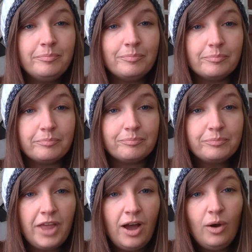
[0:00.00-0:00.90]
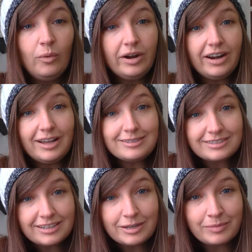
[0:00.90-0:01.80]
Where
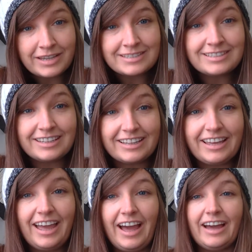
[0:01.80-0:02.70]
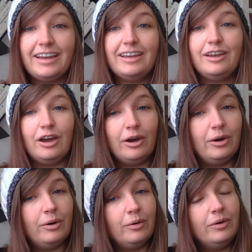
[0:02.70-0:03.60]
else can my silly hat
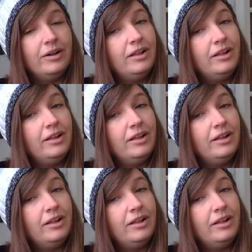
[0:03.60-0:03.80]
go?